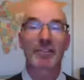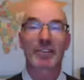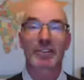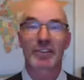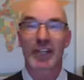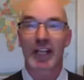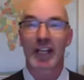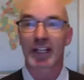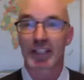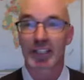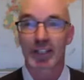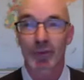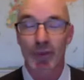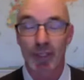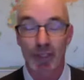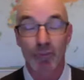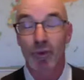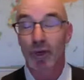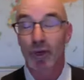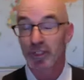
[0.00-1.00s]
to tell you,
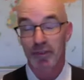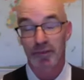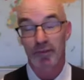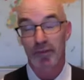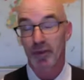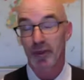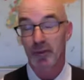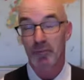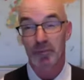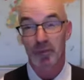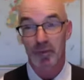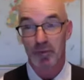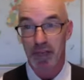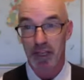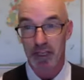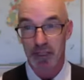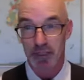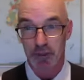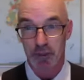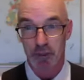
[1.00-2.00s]
it wasn't very
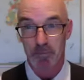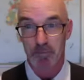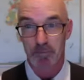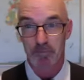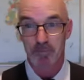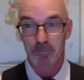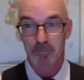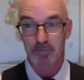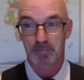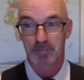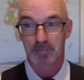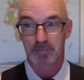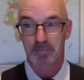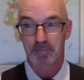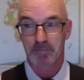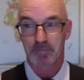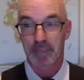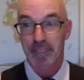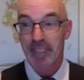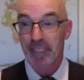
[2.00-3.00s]
professional.
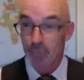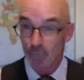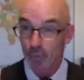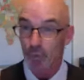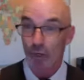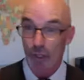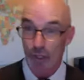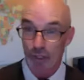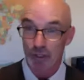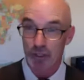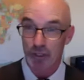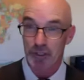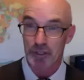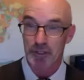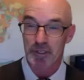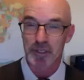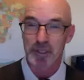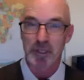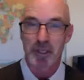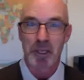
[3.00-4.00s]
Like it worked,
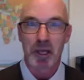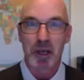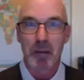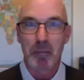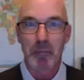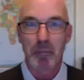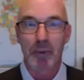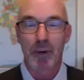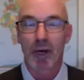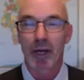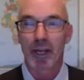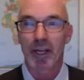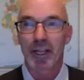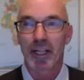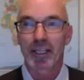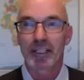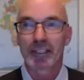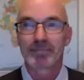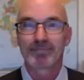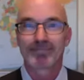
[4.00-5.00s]
but
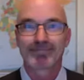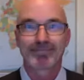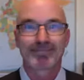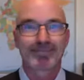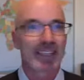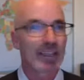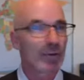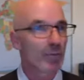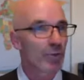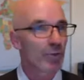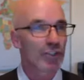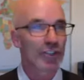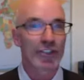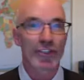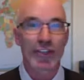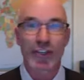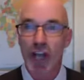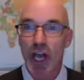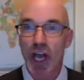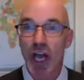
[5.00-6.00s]
it was
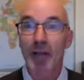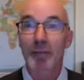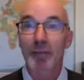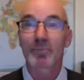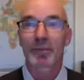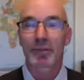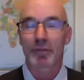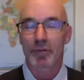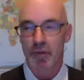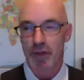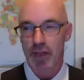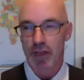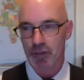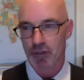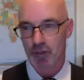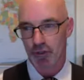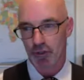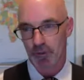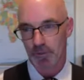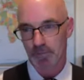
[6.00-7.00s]
not
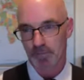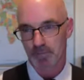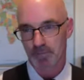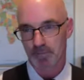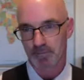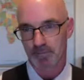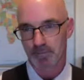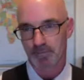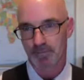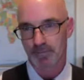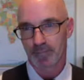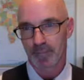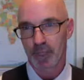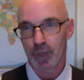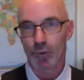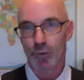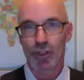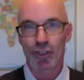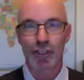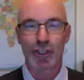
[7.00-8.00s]
professional.
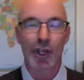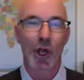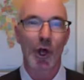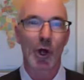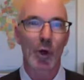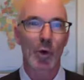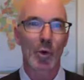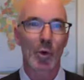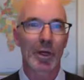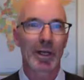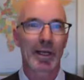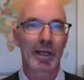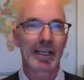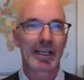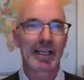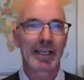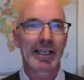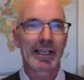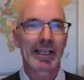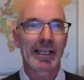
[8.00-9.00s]
There was no
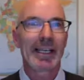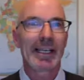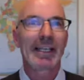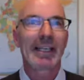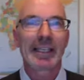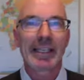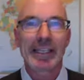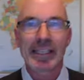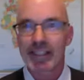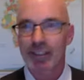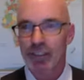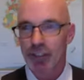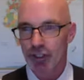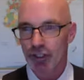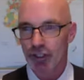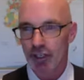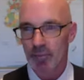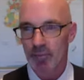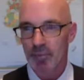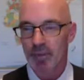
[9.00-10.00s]

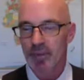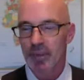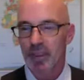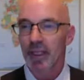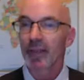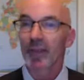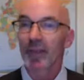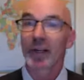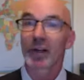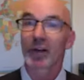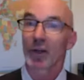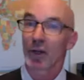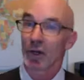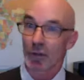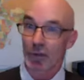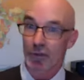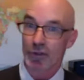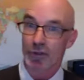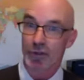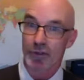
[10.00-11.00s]
leadership in the
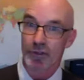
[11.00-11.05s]
close.